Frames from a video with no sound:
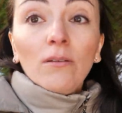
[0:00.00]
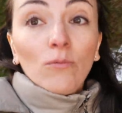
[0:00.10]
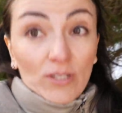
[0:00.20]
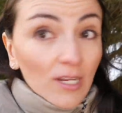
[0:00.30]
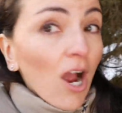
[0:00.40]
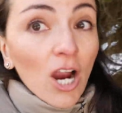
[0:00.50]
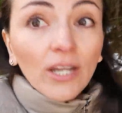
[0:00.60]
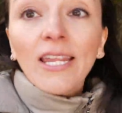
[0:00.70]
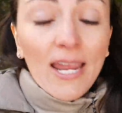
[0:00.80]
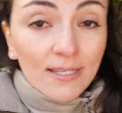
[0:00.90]
Was it
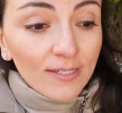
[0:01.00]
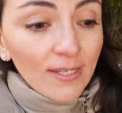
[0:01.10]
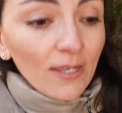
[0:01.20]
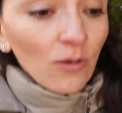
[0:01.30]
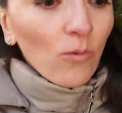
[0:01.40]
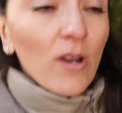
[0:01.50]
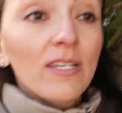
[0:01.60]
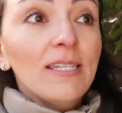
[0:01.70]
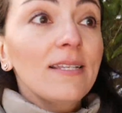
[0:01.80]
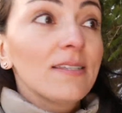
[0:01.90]
hard? Yes.
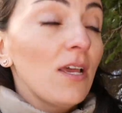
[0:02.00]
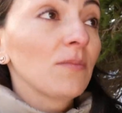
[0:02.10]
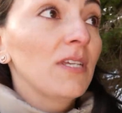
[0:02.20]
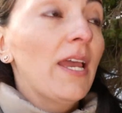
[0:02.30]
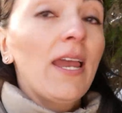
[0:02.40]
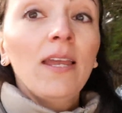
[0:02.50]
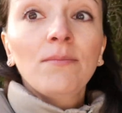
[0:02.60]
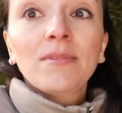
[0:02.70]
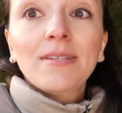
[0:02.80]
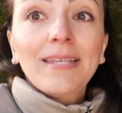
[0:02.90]
Was it
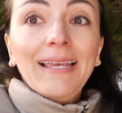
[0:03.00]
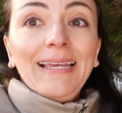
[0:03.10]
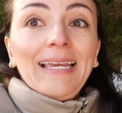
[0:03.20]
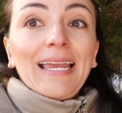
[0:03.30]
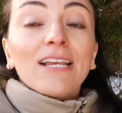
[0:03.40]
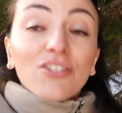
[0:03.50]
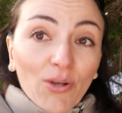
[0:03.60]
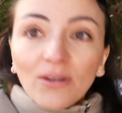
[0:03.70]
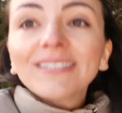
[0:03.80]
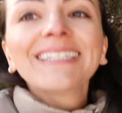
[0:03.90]
sometimes
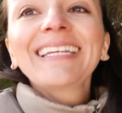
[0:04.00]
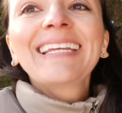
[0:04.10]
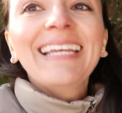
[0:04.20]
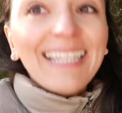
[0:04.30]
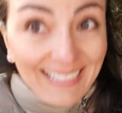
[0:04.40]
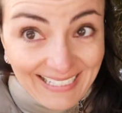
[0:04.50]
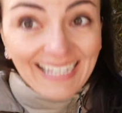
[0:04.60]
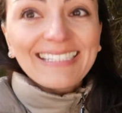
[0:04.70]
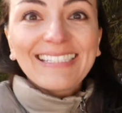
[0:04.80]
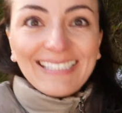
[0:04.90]
exhausting?
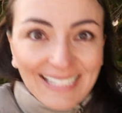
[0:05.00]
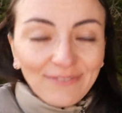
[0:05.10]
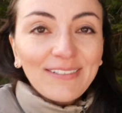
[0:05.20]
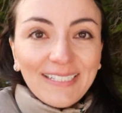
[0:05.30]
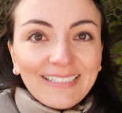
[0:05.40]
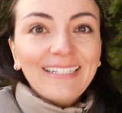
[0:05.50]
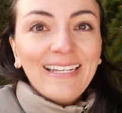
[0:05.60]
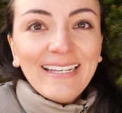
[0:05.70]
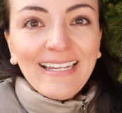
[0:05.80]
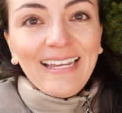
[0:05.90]
Yes,
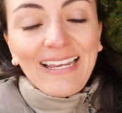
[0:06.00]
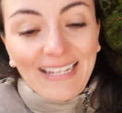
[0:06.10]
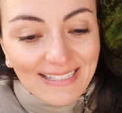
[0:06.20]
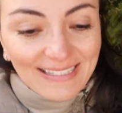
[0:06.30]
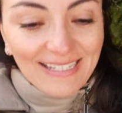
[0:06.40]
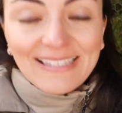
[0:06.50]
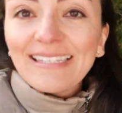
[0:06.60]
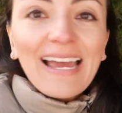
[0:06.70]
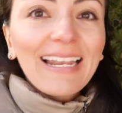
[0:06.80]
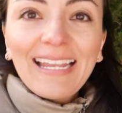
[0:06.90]
definitely. It's
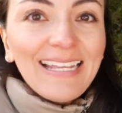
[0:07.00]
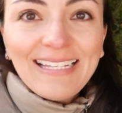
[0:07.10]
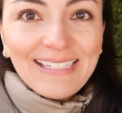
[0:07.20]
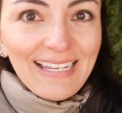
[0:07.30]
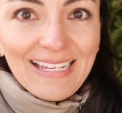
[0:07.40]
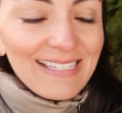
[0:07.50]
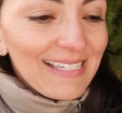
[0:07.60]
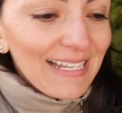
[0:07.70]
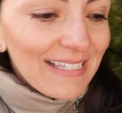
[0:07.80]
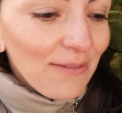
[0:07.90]
not easy. It's
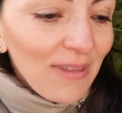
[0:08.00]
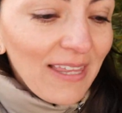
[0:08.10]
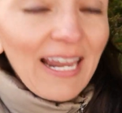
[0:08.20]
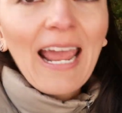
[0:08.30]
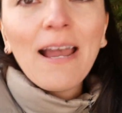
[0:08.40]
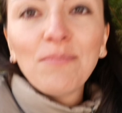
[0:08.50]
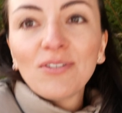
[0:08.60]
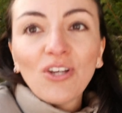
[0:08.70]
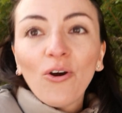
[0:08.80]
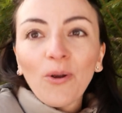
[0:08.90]
not something that
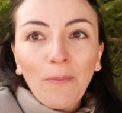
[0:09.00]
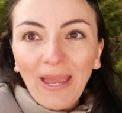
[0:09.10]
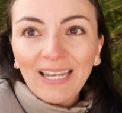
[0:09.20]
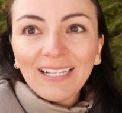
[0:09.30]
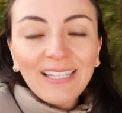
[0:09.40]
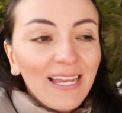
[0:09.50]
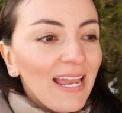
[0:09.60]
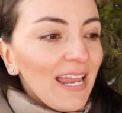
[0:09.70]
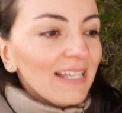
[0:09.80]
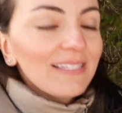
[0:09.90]
happens automatically.
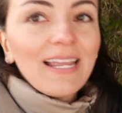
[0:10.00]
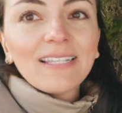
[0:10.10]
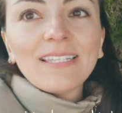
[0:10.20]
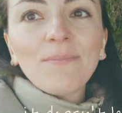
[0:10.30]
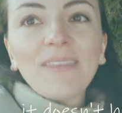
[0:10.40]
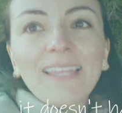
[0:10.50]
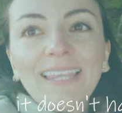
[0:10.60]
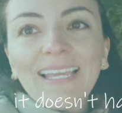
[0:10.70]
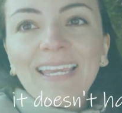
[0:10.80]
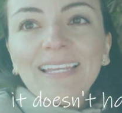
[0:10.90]
It's not something
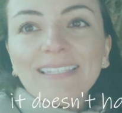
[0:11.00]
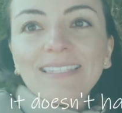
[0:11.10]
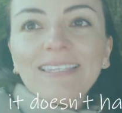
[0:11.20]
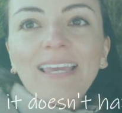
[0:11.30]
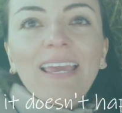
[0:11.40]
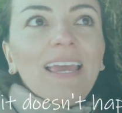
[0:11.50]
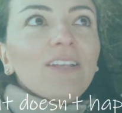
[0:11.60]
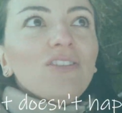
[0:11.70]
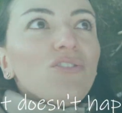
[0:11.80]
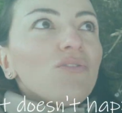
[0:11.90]
that kids
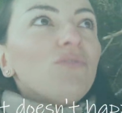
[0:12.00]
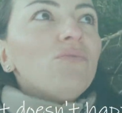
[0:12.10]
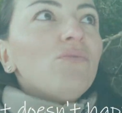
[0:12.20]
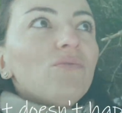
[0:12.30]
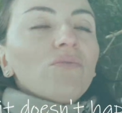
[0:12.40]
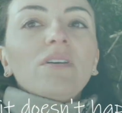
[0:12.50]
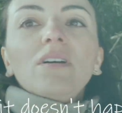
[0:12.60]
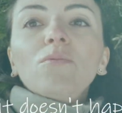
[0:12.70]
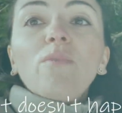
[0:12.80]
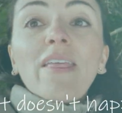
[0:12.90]
do
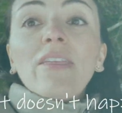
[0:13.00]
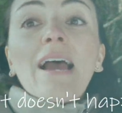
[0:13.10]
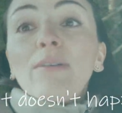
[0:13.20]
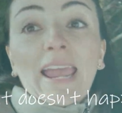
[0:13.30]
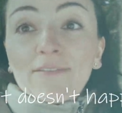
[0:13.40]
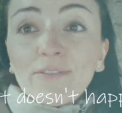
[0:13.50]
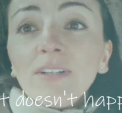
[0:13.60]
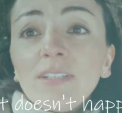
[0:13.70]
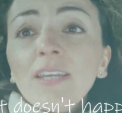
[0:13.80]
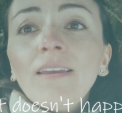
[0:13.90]
without
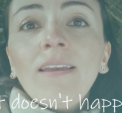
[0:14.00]
effort.